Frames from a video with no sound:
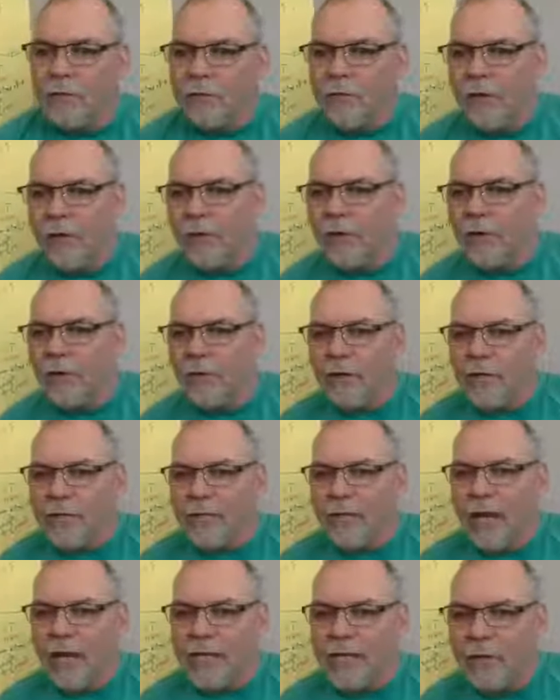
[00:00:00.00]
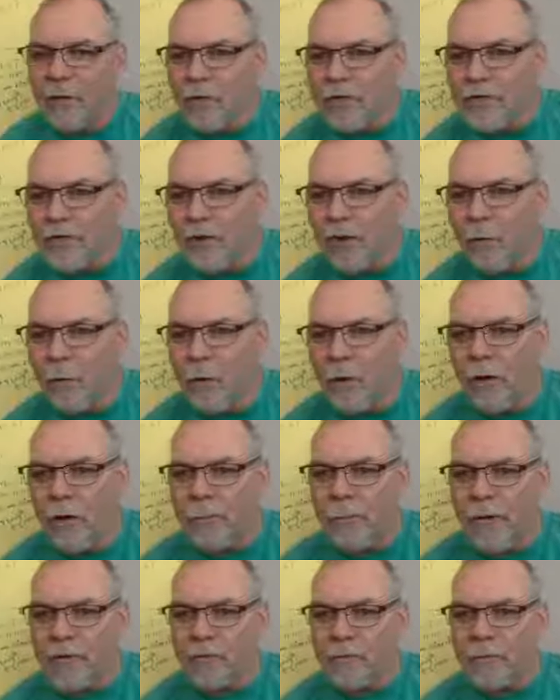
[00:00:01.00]
Jerry, how you doing, Jerry
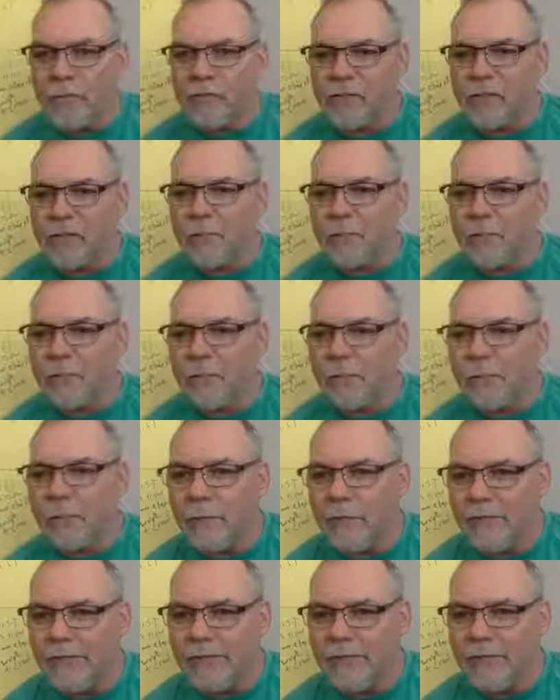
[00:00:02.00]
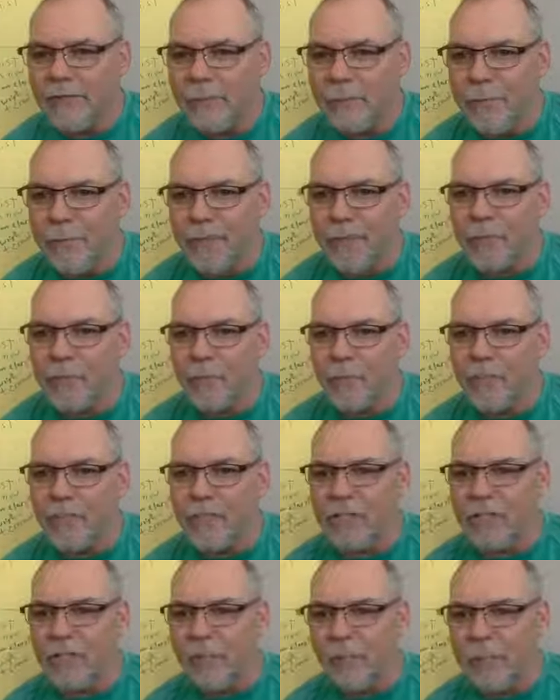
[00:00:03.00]
Warren? Pessimism is the biggest
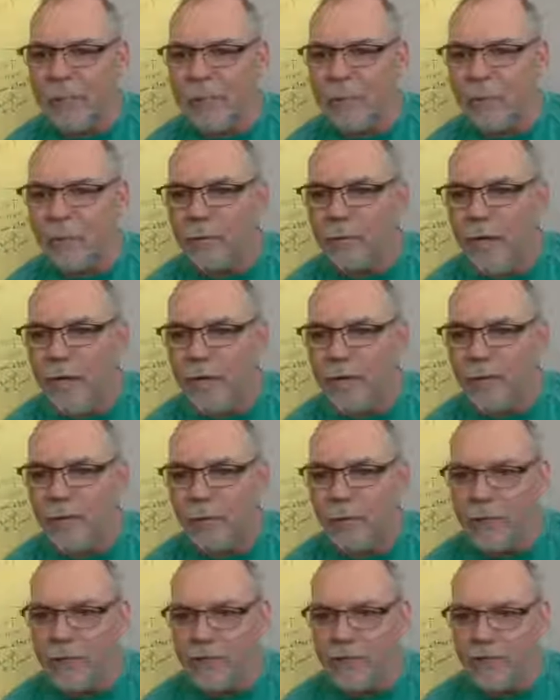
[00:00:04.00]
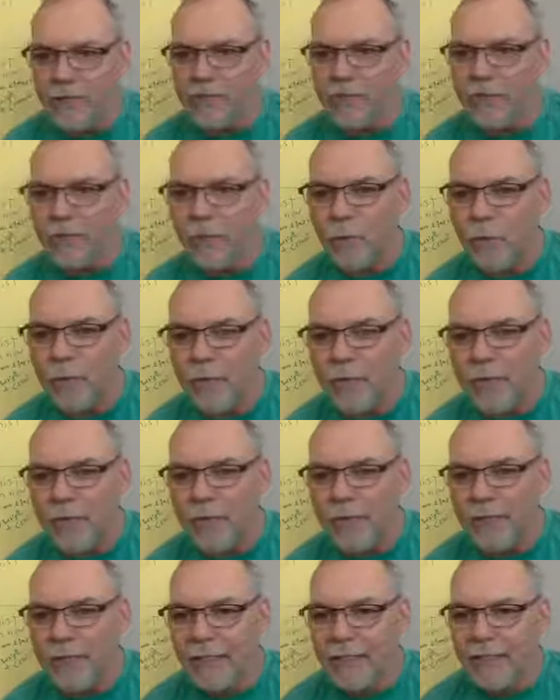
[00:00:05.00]
reason for people not doing. Just do it.
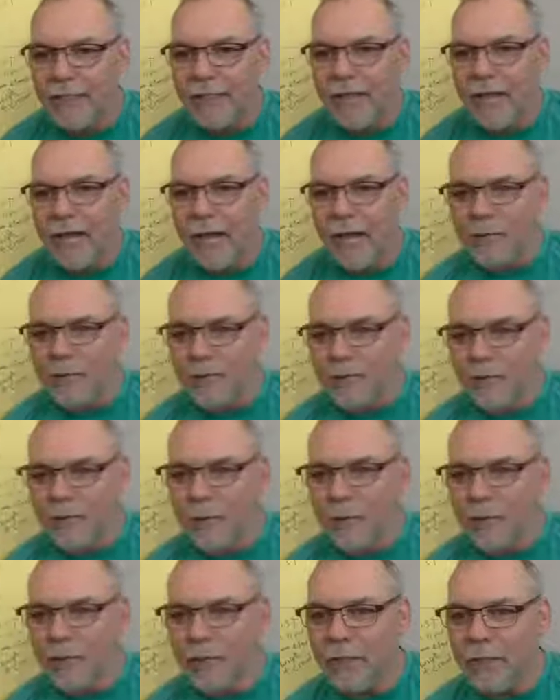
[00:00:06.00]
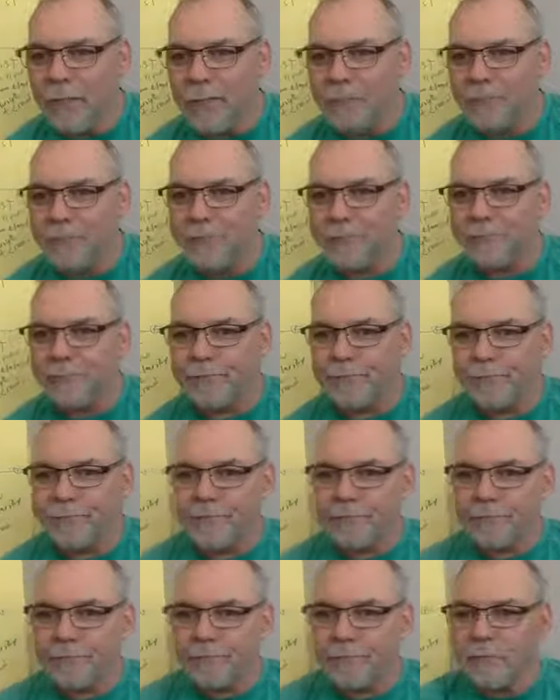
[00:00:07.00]
Absolutely.
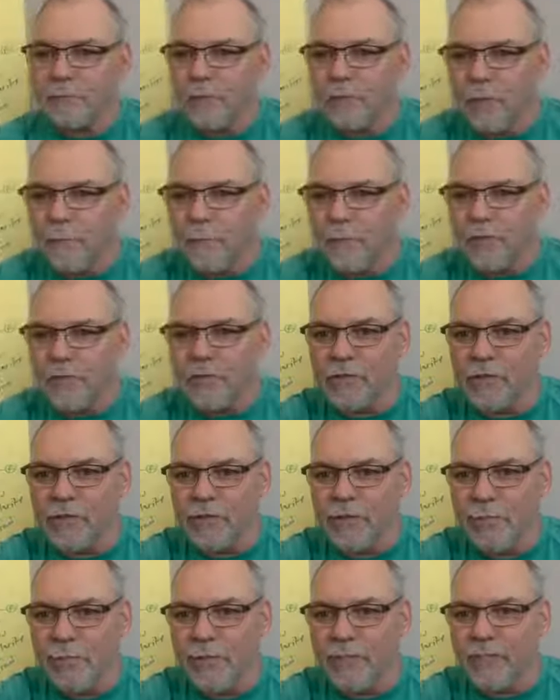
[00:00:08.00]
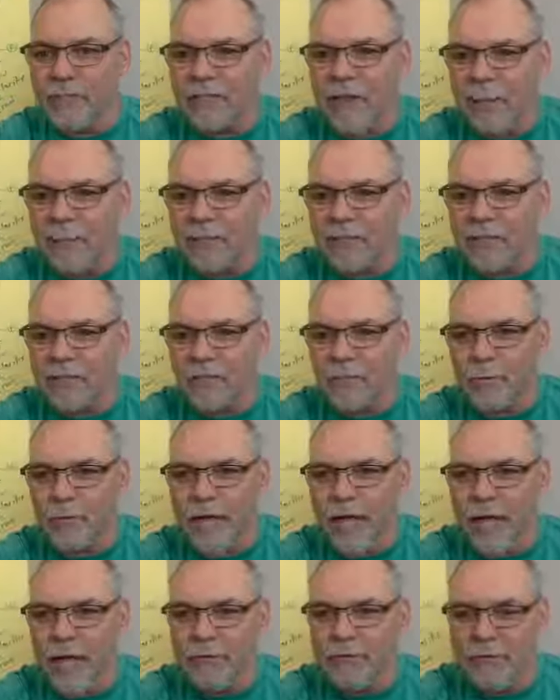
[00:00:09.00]
Mirza says the biggest competition
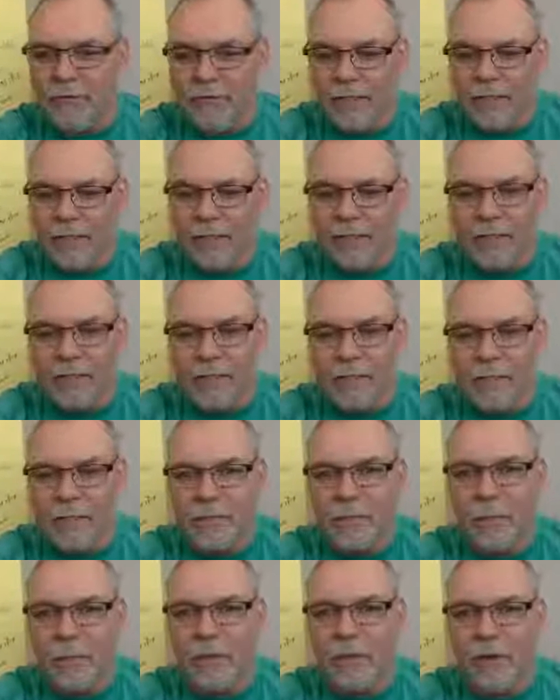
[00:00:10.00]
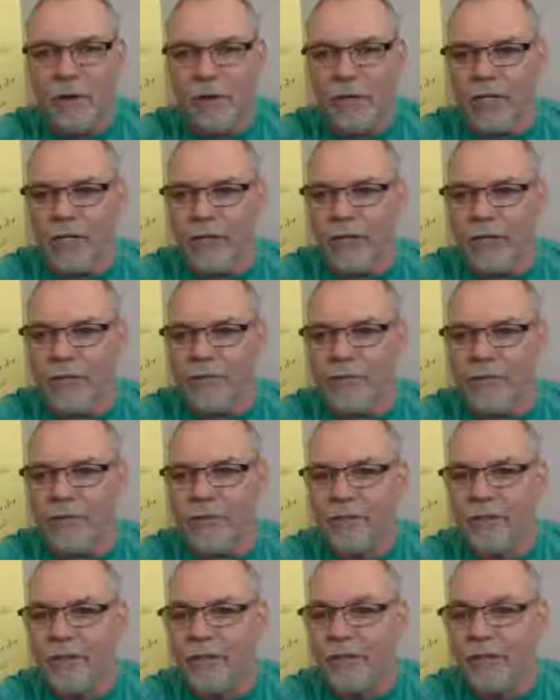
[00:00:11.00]
we have is between our
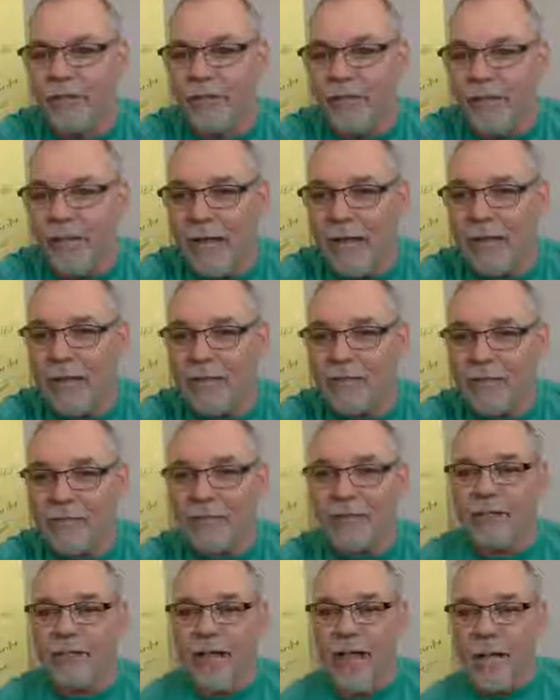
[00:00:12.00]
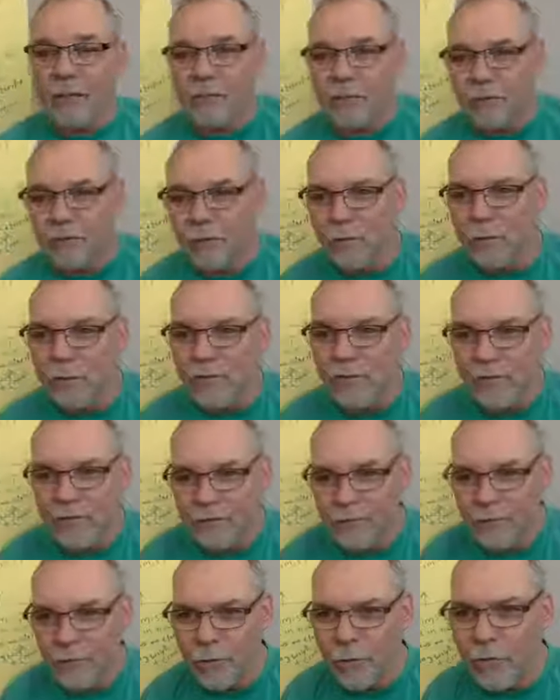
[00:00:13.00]
ears. That is absolutely
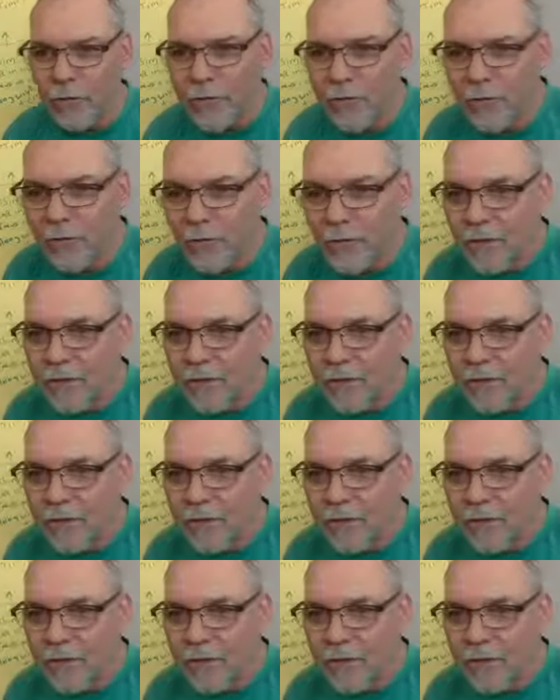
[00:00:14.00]
the truth.